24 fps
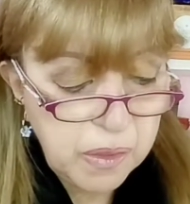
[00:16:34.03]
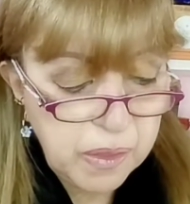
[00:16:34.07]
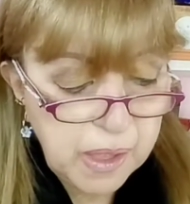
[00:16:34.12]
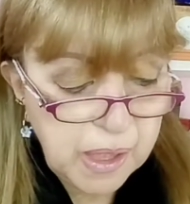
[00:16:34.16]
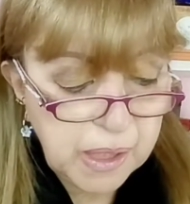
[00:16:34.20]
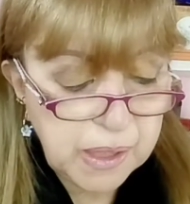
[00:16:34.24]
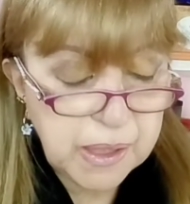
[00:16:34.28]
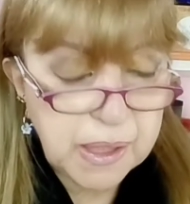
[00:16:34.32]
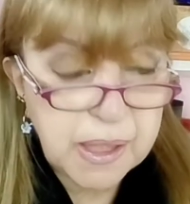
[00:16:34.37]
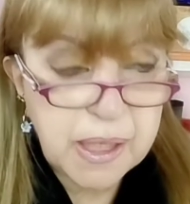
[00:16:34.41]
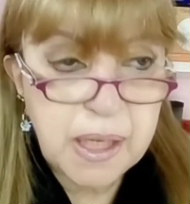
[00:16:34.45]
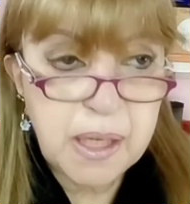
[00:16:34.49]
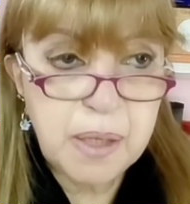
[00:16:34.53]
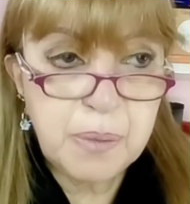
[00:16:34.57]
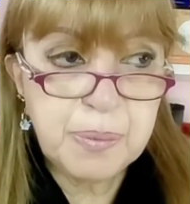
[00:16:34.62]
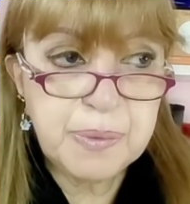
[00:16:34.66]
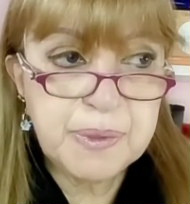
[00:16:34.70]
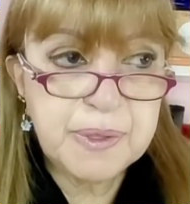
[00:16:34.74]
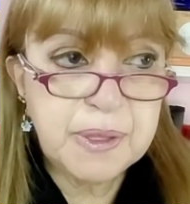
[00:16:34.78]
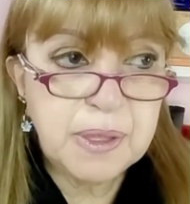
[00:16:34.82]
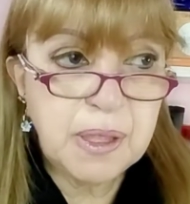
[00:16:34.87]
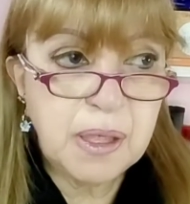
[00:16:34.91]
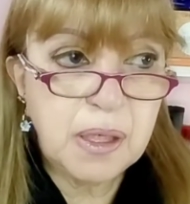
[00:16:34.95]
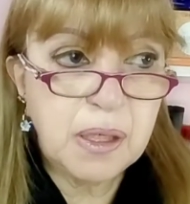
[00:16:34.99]
that
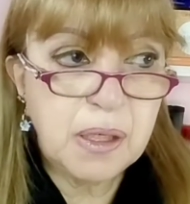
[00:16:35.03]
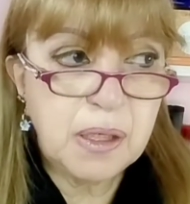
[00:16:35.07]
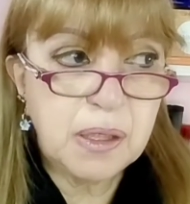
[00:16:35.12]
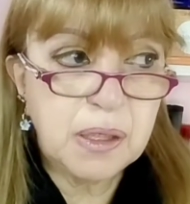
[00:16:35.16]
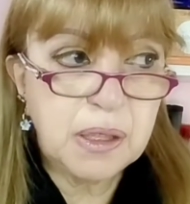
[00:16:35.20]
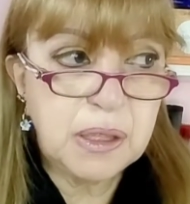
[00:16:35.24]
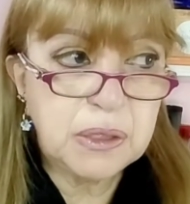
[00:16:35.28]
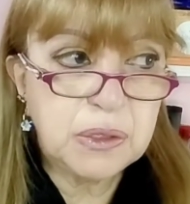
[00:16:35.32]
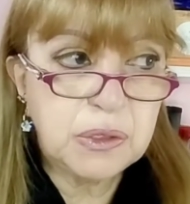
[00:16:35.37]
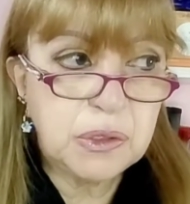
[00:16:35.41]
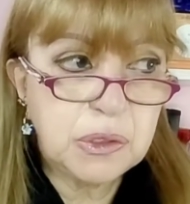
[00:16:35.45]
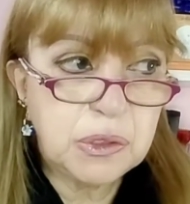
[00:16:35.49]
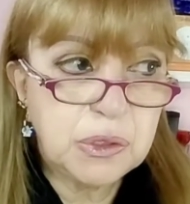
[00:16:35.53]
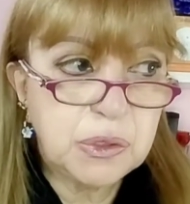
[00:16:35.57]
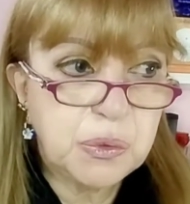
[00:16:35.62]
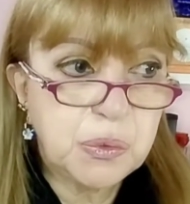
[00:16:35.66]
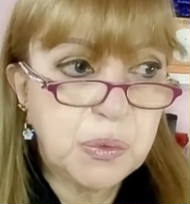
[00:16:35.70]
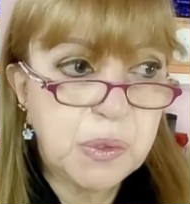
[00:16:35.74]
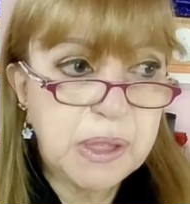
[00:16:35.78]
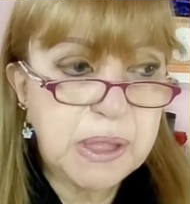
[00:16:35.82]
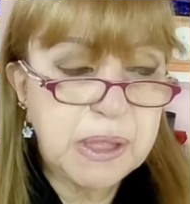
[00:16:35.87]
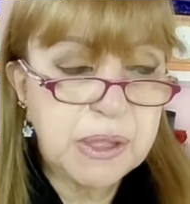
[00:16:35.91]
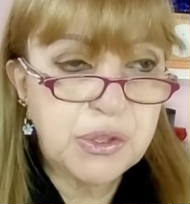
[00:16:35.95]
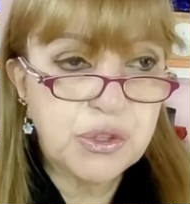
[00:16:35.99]
gives a
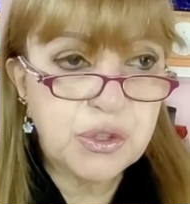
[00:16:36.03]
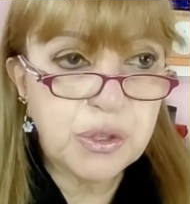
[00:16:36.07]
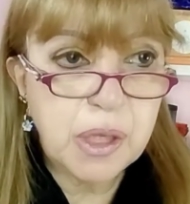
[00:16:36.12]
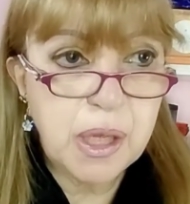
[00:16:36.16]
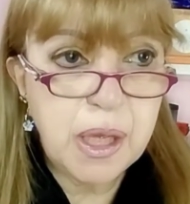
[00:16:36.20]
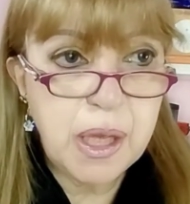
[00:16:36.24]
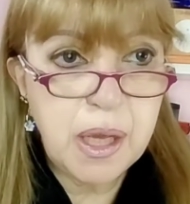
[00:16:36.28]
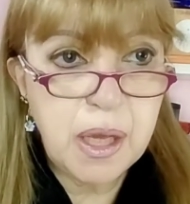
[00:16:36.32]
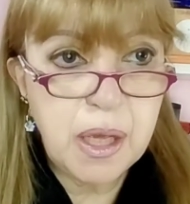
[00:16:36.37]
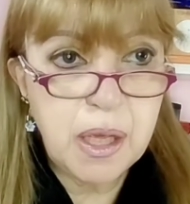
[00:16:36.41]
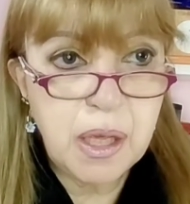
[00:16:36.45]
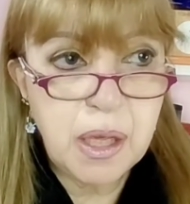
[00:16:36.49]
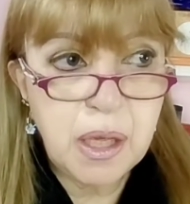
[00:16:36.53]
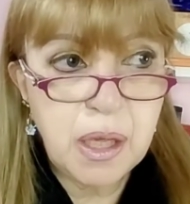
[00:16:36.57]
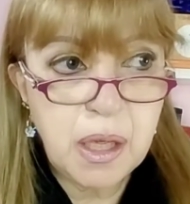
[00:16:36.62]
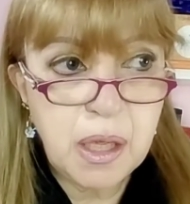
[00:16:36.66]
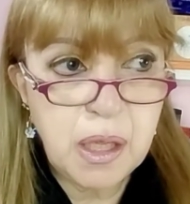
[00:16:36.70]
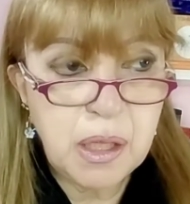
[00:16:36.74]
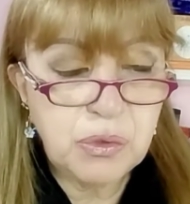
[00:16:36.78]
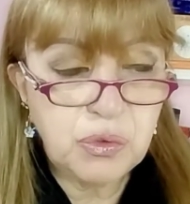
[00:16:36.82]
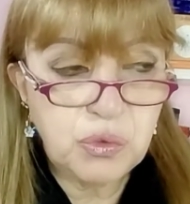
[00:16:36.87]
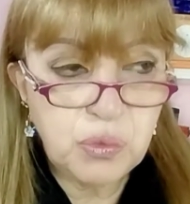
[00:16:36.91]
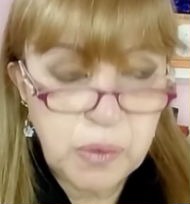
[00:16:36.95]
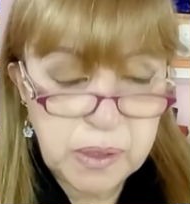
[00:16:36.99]
sweet,
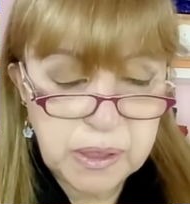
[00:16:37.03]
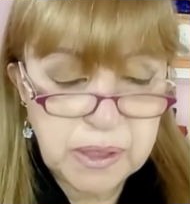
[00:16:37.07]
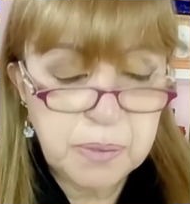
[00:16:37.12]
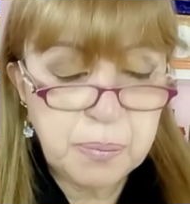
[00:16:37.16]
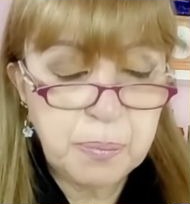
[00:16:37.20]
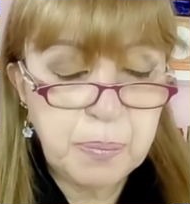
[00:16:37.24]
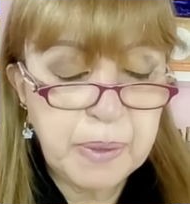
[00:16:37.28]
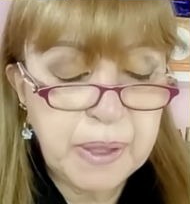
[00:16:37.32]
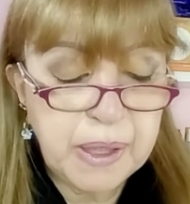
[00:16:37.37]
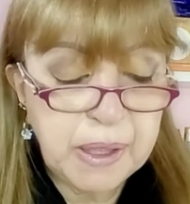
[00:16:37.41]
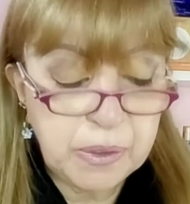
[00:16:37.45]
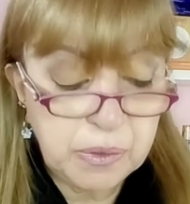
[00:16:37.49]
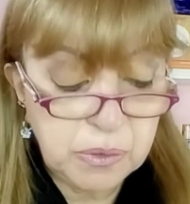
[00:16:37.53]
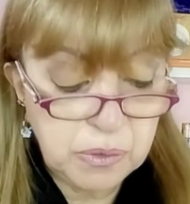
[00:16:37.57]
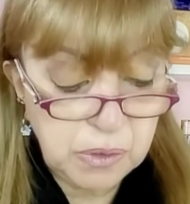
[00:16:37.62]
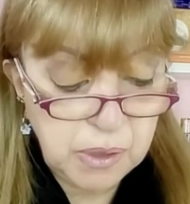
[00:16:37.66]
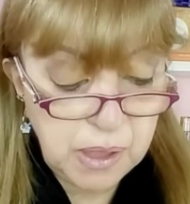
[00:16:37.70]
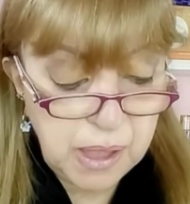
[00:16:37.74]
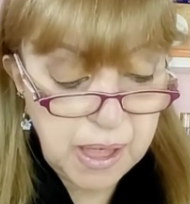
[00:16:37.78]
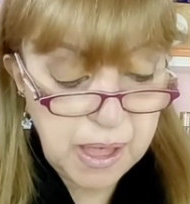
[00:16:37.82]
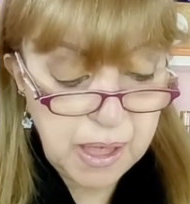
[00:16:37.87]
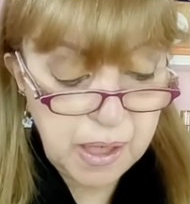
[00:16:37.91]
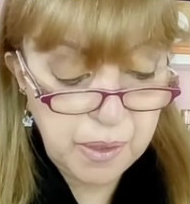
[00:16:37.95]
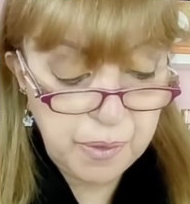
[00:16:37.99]

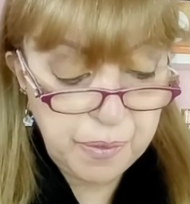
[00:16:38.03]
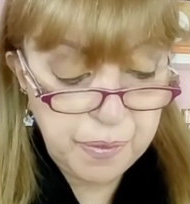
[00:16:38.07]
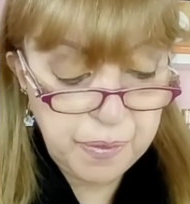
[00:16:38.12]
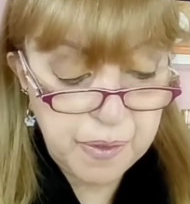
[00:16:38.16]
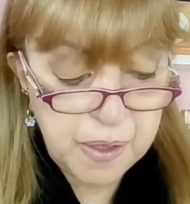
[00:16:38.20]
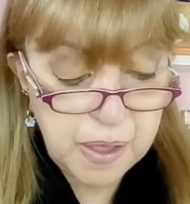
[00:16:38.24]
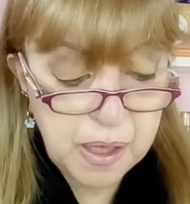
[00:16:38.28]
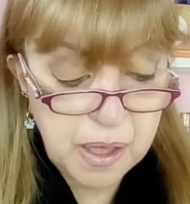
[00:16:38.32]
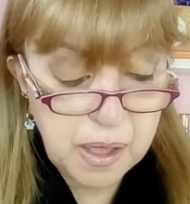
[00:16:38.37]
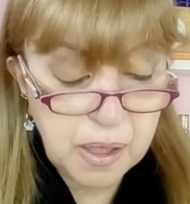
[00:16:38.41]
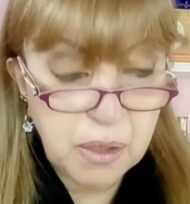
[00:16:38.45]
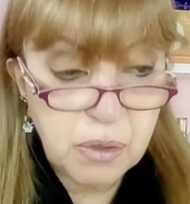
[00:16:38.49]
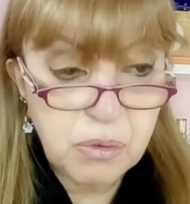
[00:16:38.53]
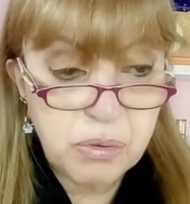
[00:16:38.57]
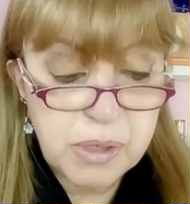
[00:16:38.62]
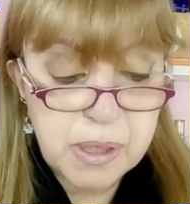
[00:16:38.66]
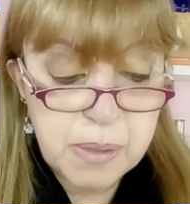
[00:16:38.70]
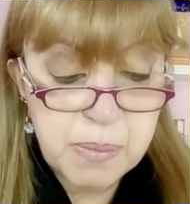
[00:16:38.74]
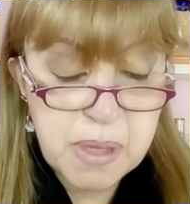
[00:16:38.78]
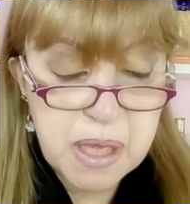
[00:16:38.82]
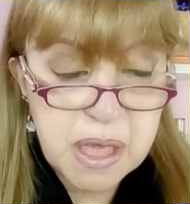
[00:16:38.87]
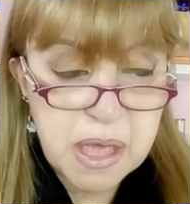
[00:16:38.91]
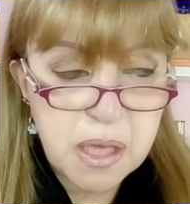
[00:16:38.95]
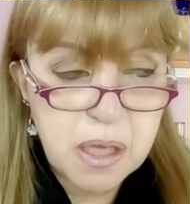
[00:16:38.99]
earthy,
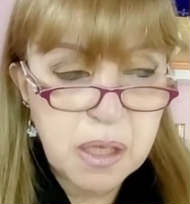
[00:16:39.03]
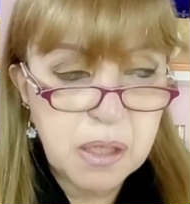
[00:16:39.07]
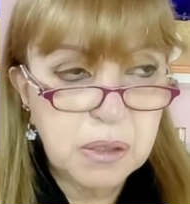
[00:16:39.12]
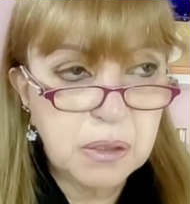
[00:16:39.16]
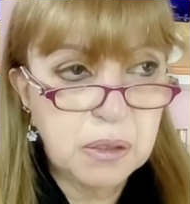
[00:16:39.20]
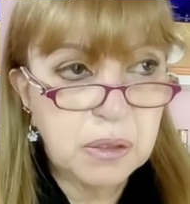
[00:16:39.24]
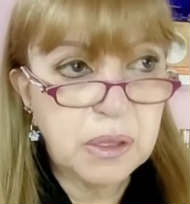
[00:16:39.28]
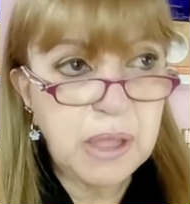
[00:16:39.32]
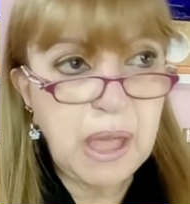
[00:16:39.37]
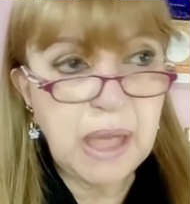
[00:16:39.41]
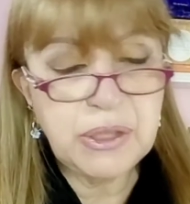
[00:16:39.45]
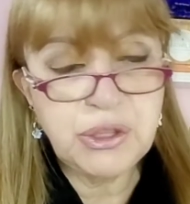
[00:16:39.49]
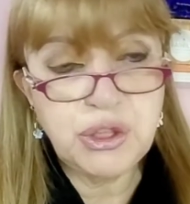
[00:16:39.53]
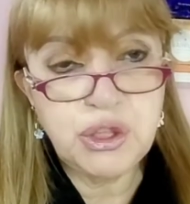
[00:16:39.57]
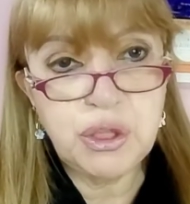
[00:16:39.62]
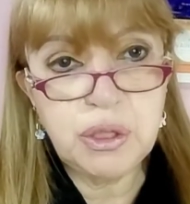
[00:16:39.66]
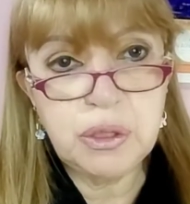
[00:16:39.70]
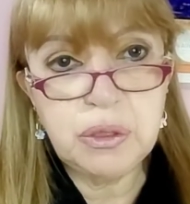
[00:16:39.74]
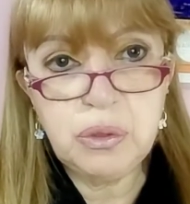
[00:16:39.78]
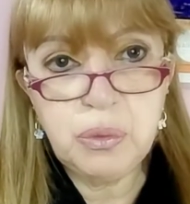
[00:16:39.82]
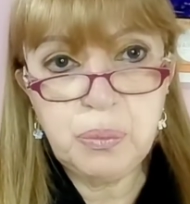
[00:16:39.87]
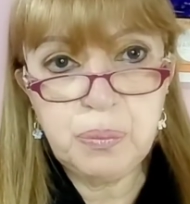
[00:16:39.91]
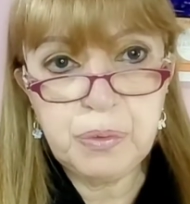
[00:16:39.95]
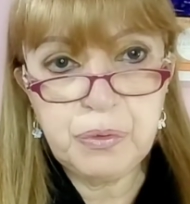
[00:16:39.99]
creamy touch
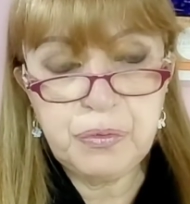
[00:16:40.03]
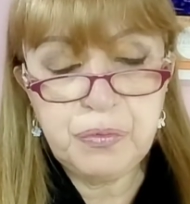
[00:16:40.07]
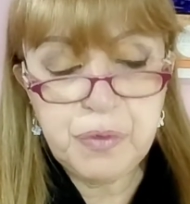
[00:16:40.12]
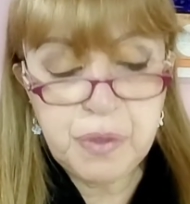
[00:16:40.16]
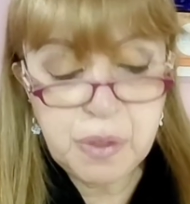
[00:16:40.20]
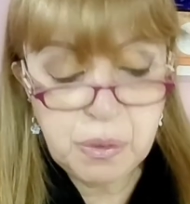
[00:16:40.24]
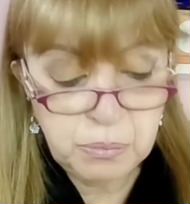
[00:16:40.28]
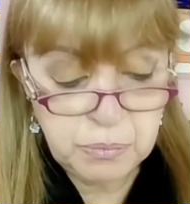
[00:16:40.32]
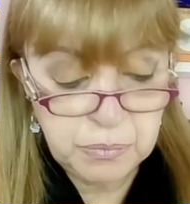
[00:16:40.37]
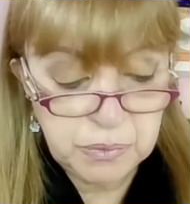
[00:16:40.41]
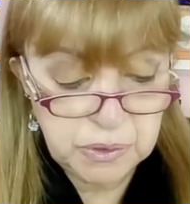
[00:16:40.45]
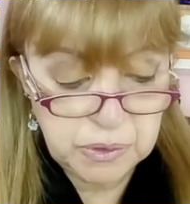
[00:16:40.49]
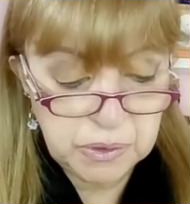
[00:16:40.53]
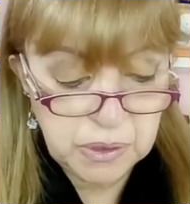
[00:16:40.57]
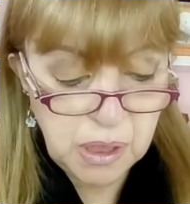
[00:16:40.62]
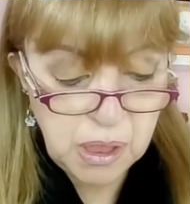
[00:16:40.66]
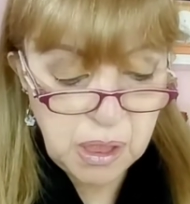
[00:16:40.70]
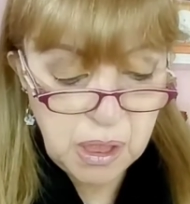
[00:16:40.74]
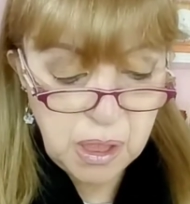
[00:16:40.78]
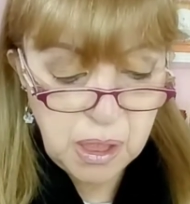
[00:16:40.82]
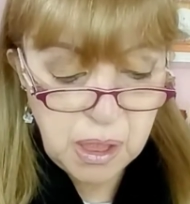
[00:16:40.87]
to perfumes.